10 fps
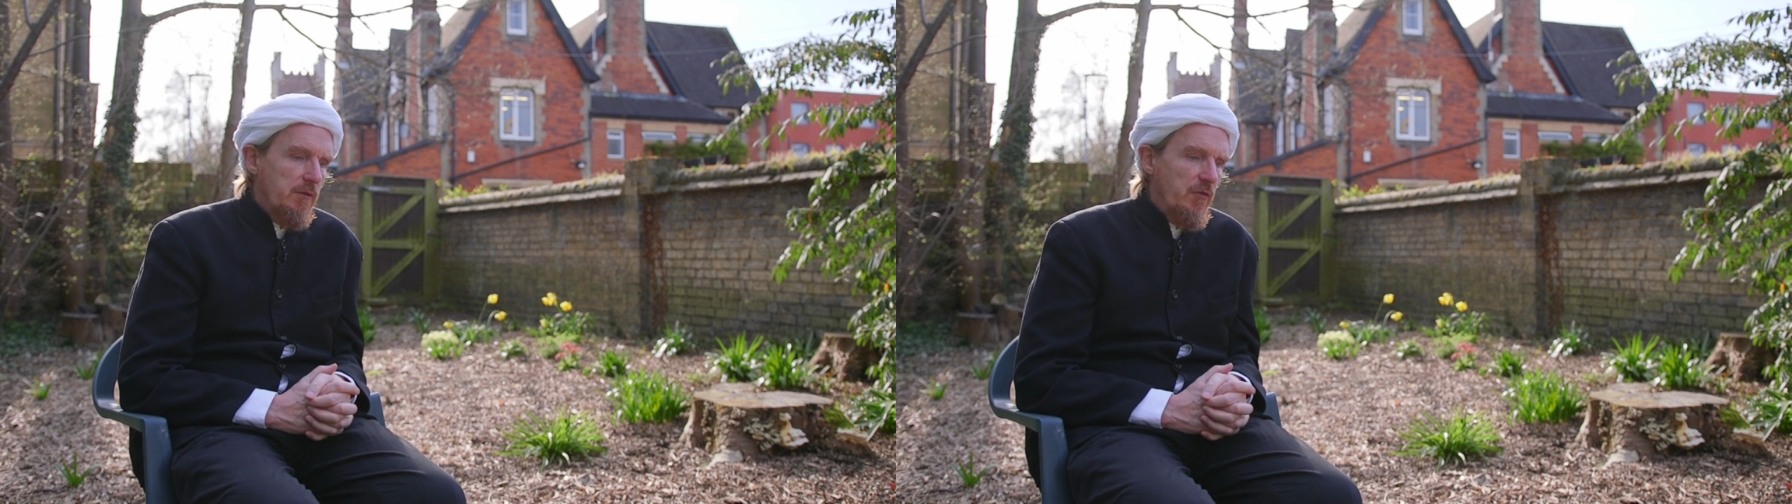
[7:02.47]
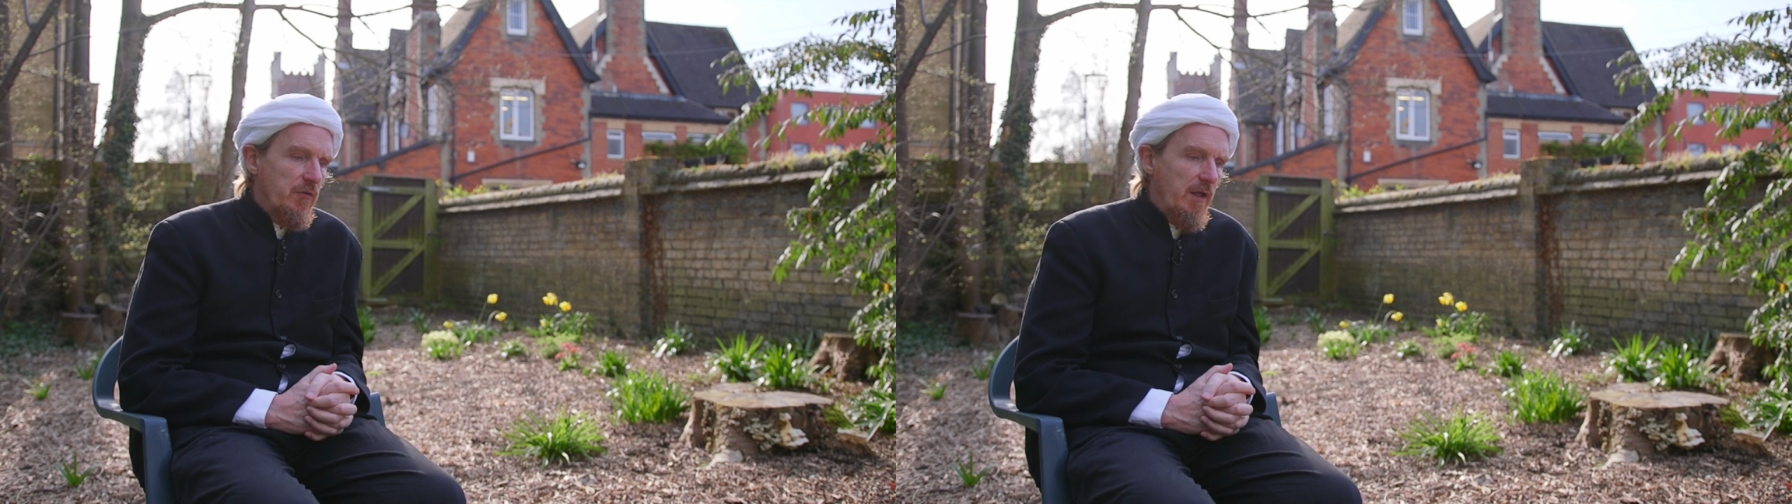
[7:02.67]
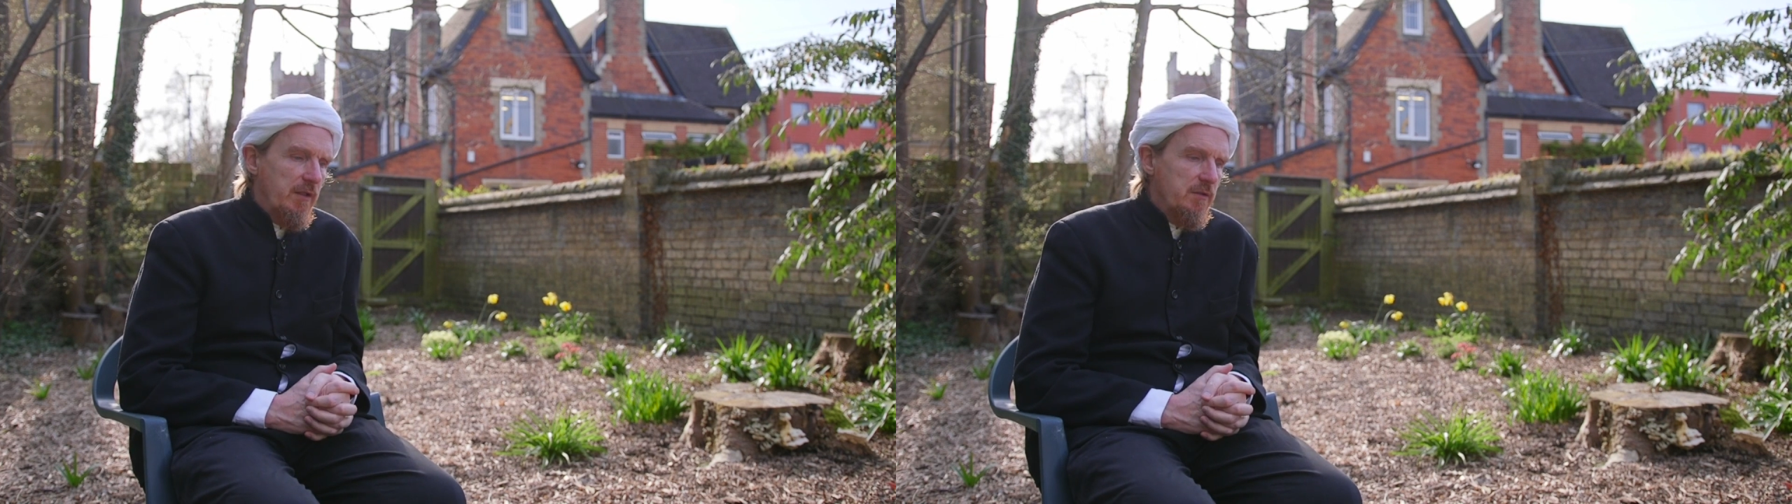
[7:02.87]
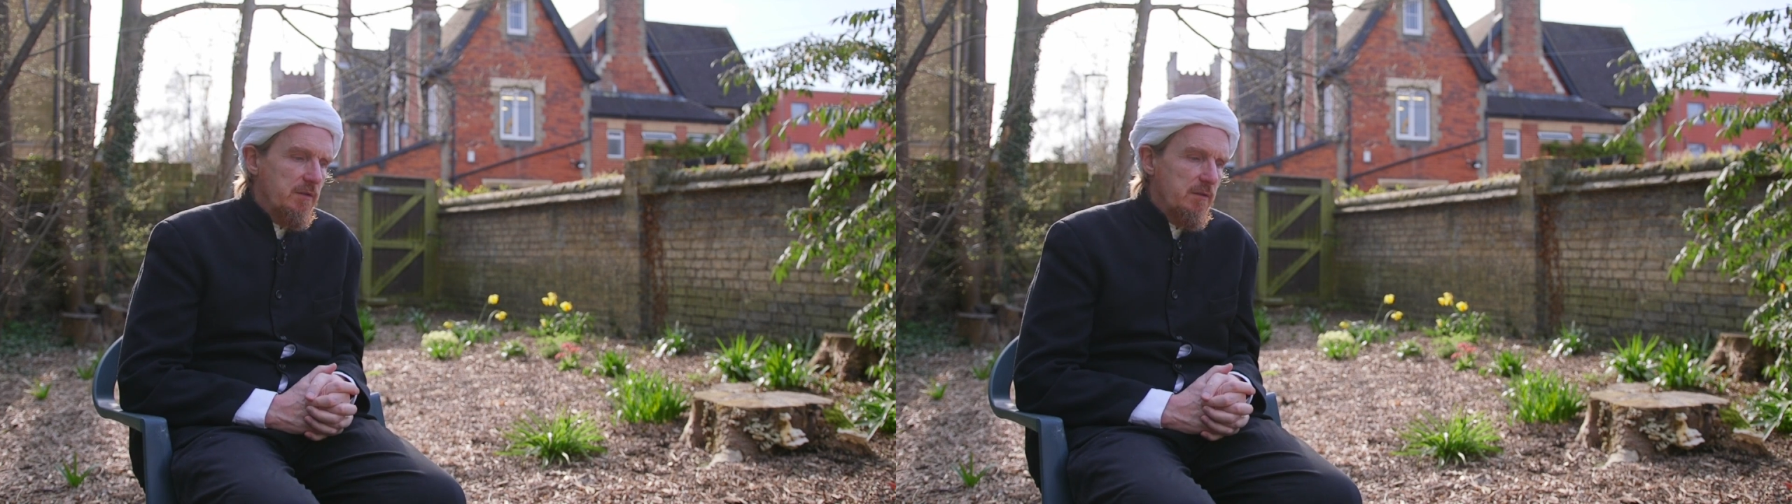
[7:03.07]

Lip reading: society